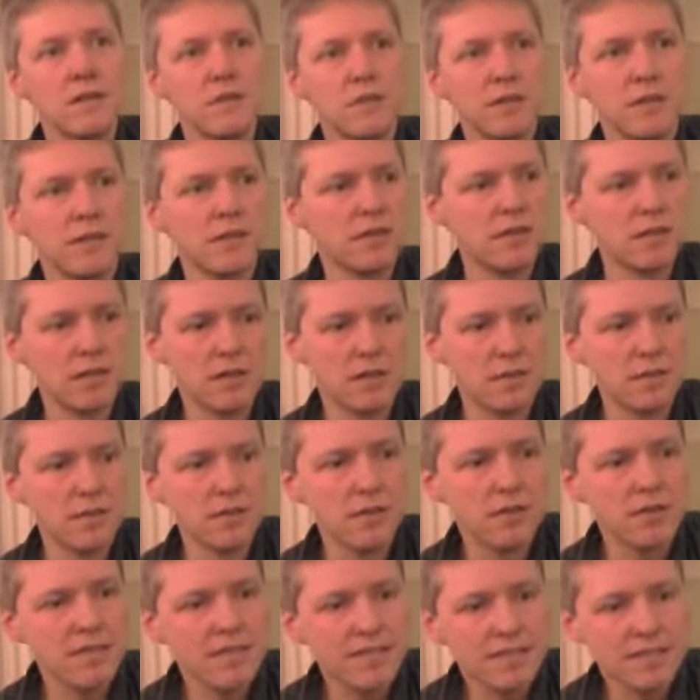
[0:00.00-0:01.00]
and
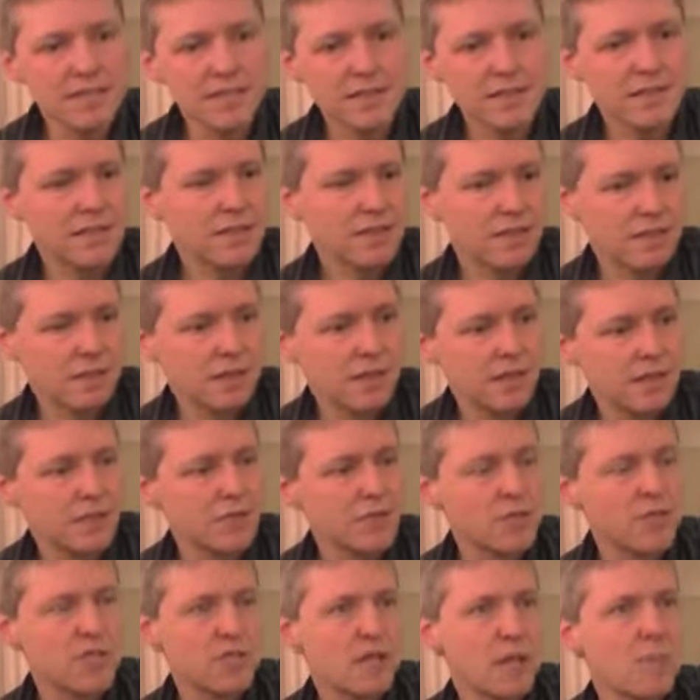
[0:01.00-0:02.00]
never
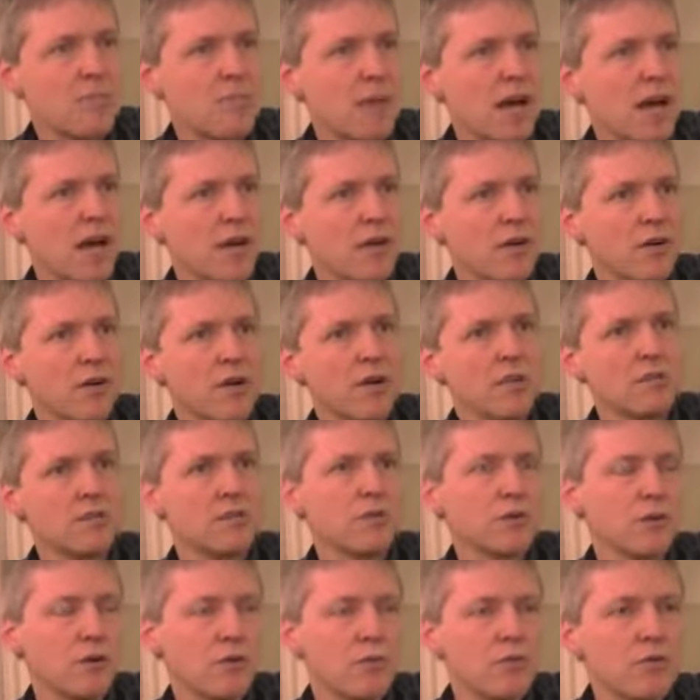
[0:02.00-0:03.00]
have to step back or have
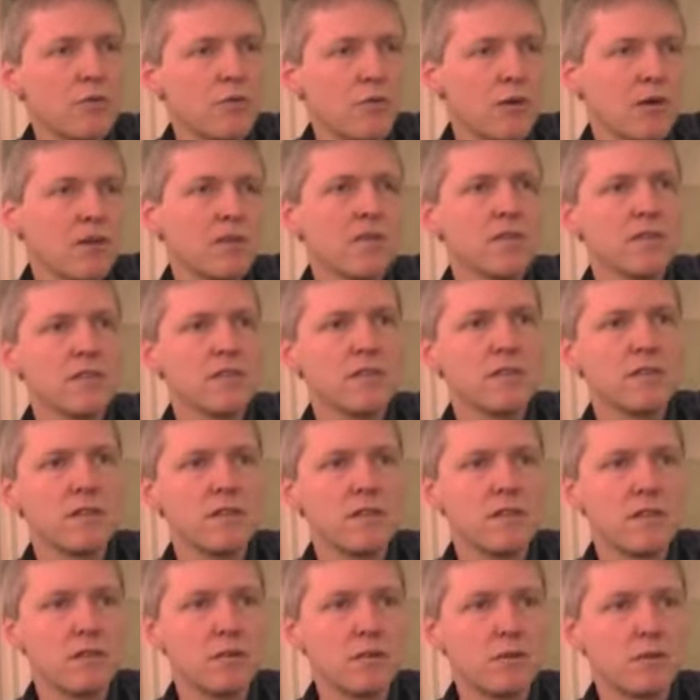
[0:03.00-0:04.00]
to compromise in
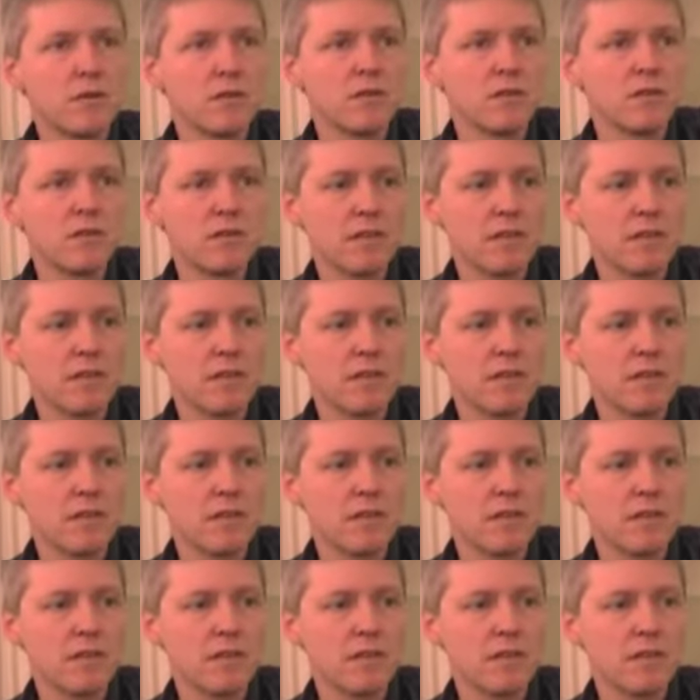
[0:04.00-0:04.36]
that quality.